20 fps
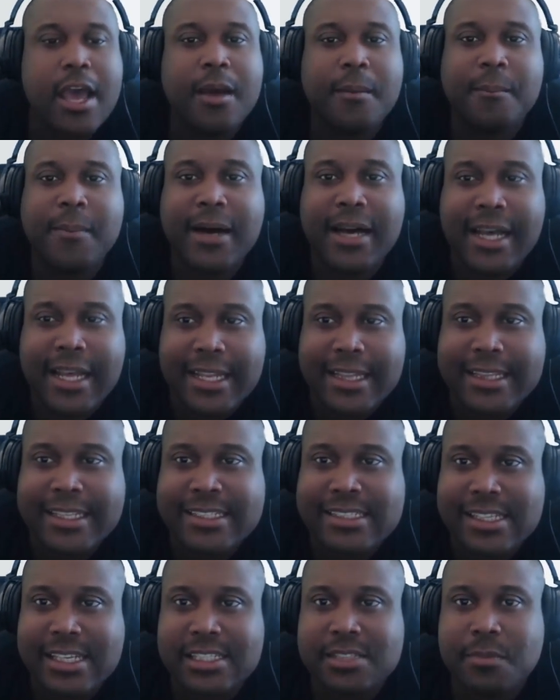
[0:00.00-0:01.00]
But
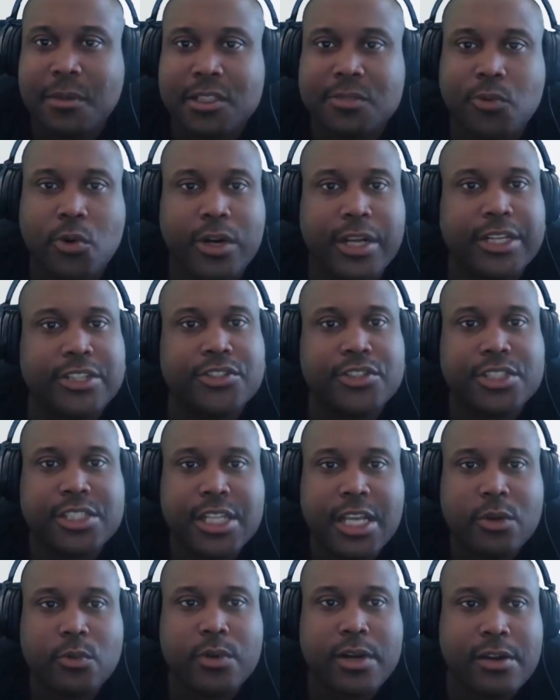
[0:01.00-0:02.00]
this gets much more
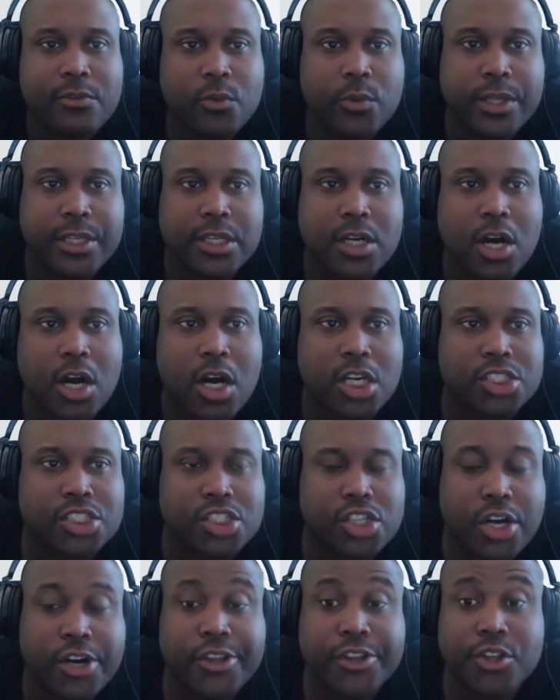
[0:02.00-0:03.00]
interesting whenever we
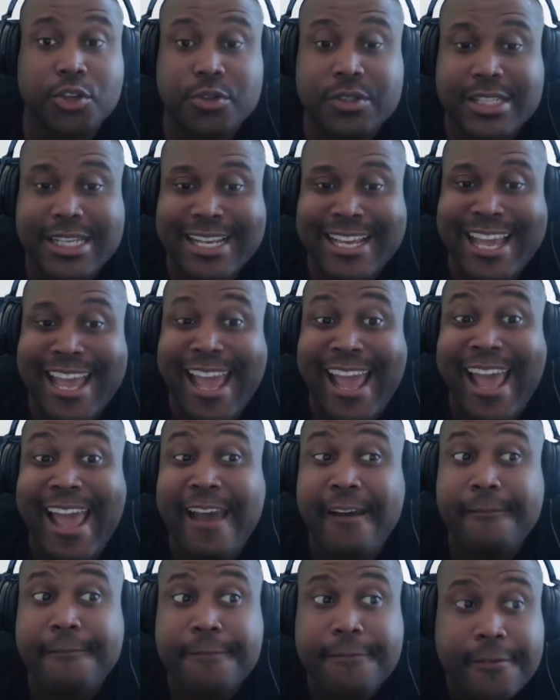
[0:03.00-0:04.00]
start using
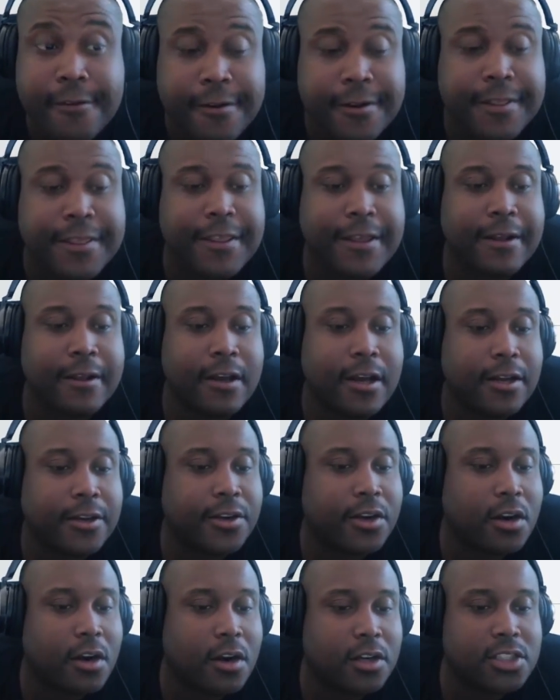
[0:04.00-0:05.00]
everything
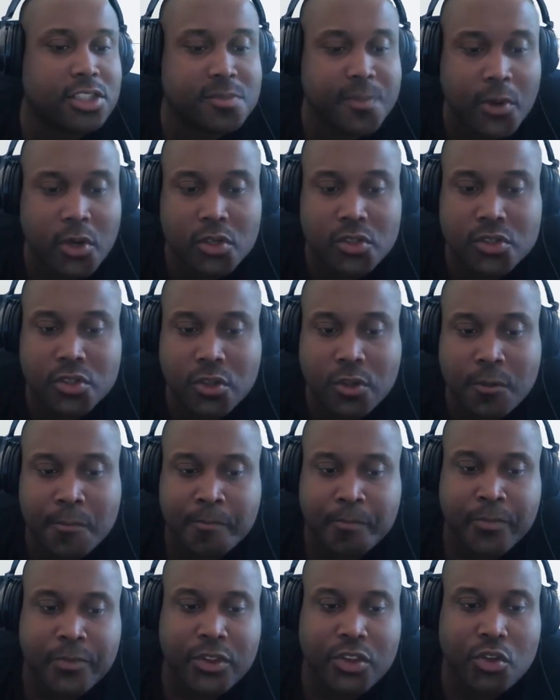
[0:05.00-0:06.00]
under our disposal
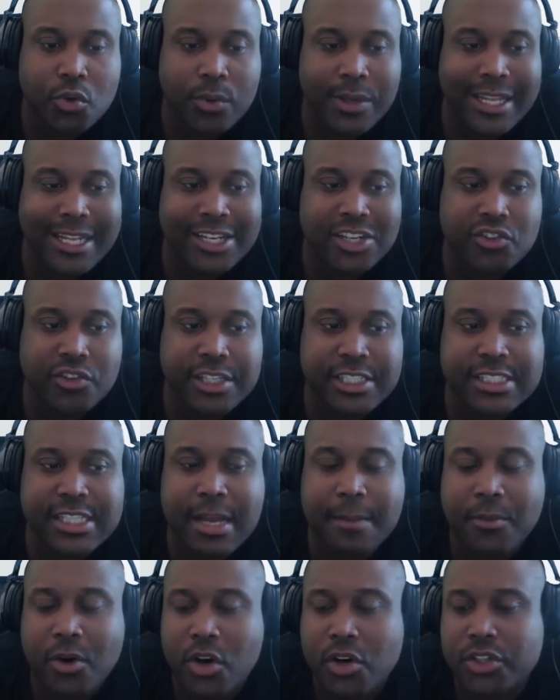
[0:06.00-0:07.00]
to increase
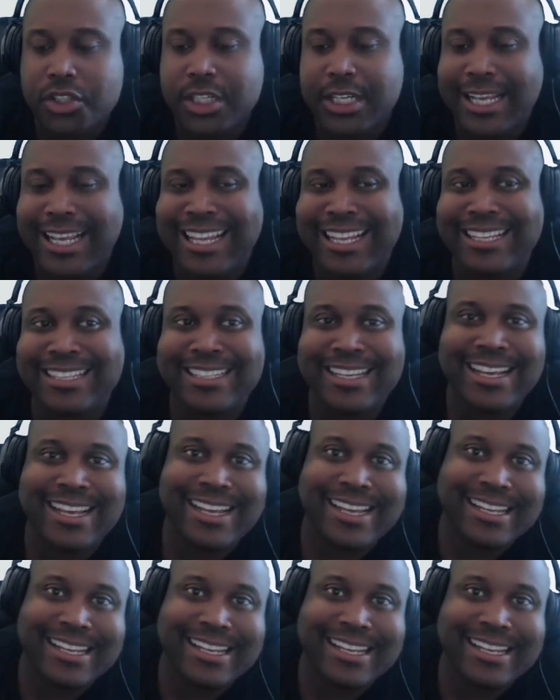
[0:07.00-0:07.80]
that margin and